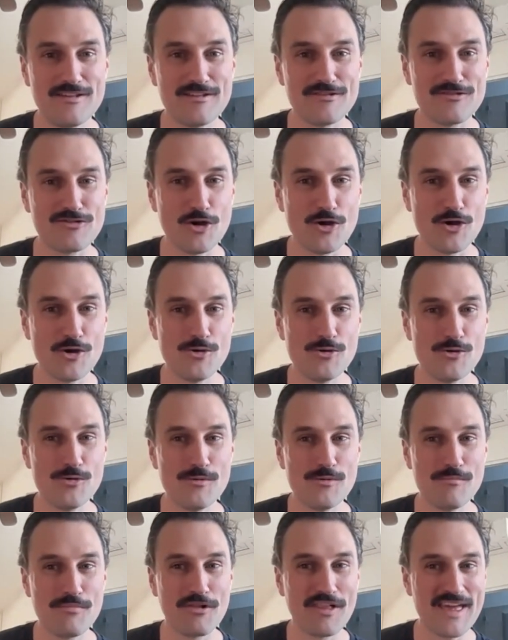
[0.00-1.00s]
So
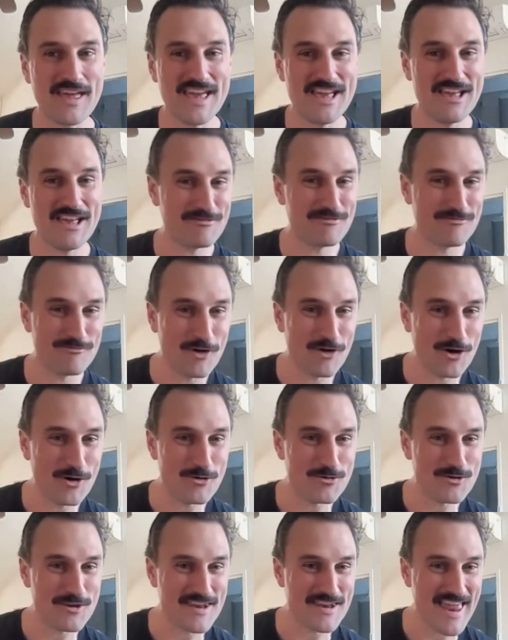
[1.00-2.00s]
please
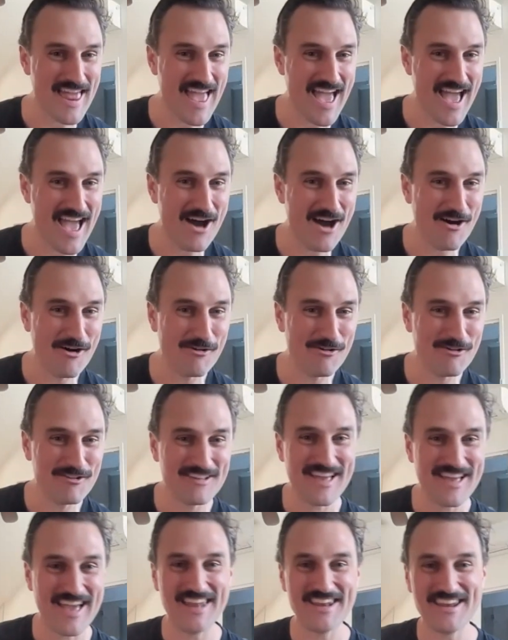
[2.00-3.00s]
vote
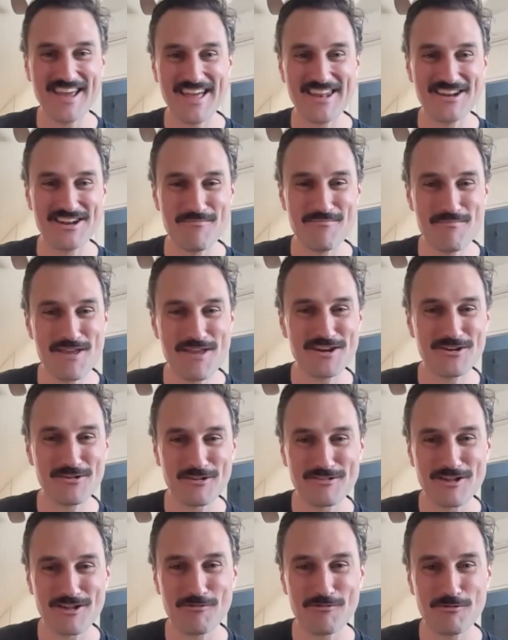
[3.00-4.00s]
now, and in a minute
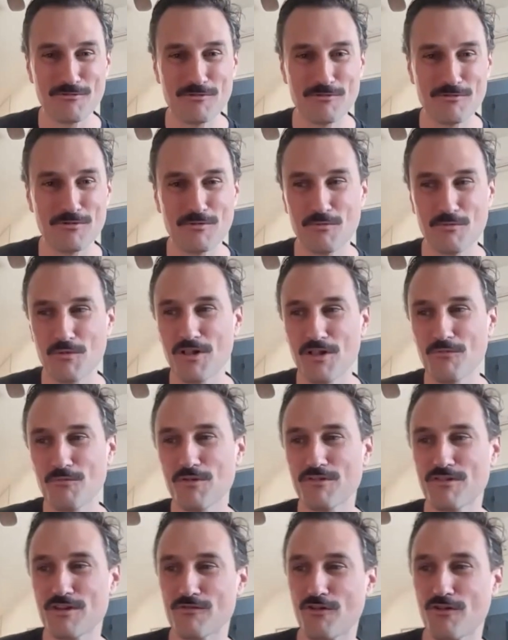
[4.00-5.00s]
or so
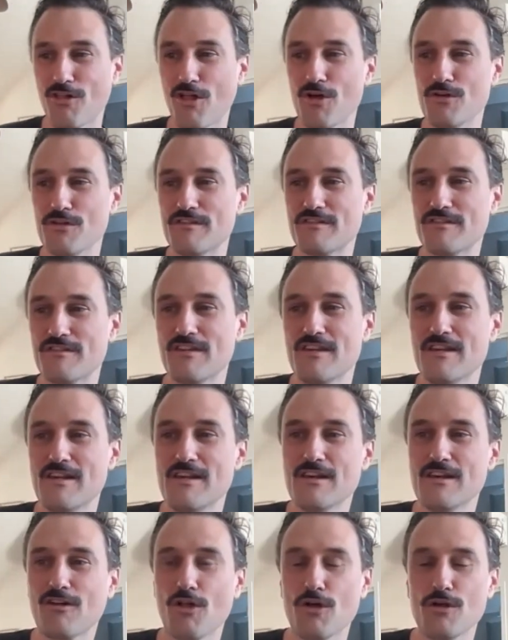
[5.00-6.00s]
we'll sort of close
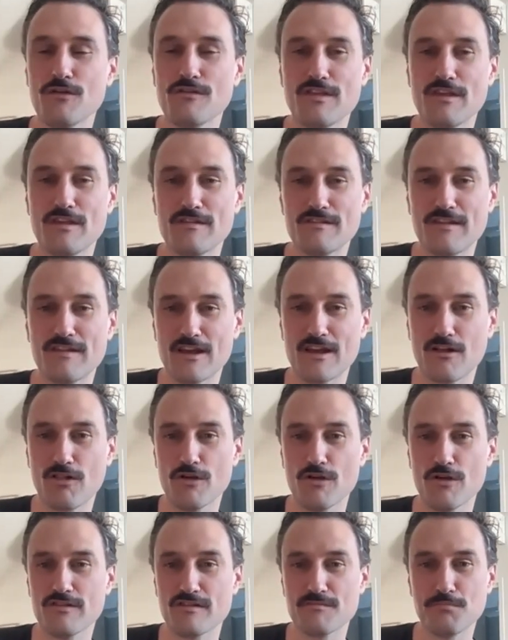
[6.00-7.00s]
this
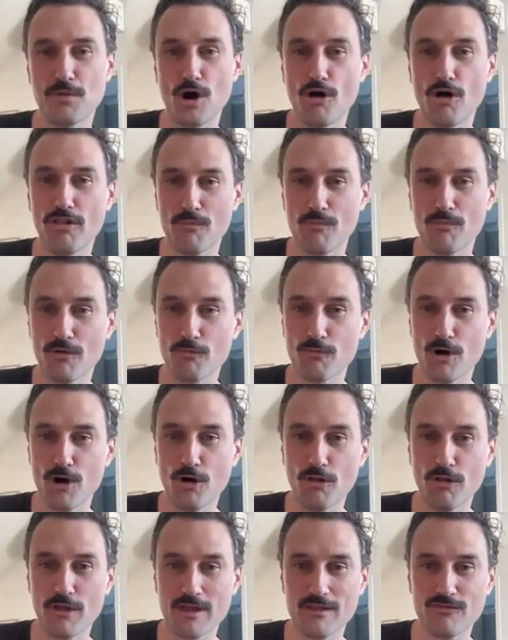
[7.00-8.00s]
poll, and we'll
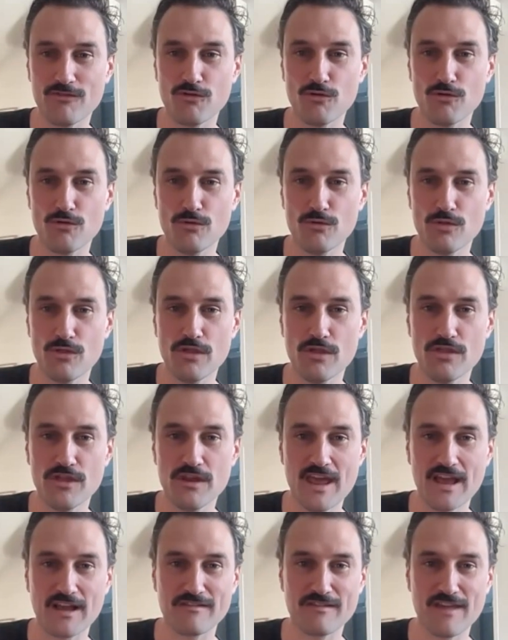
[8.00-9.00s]
roll into the
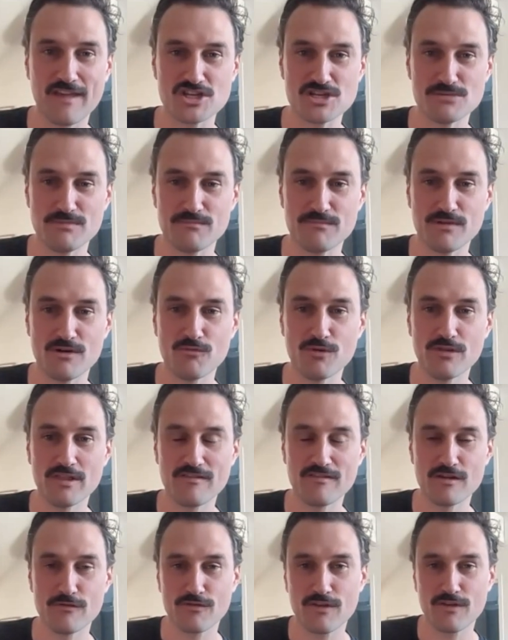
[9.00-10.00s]
next section. But really
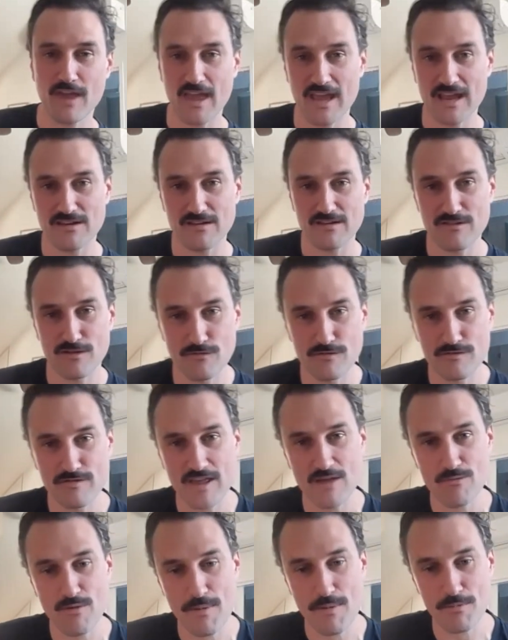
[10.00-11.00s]
sort of keen to sort of
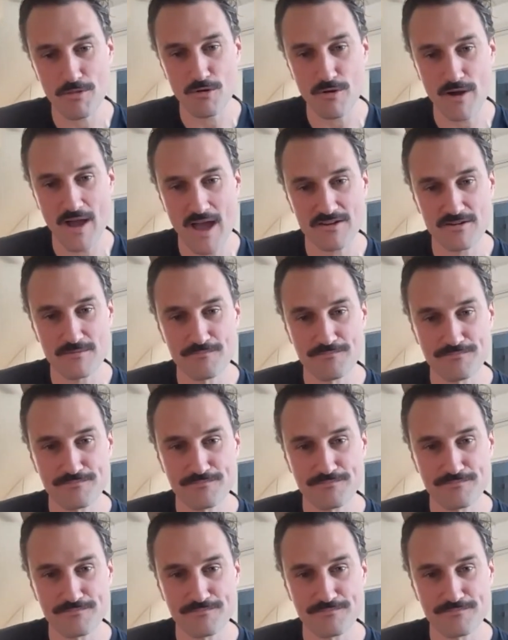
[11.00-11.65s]
see where people are at.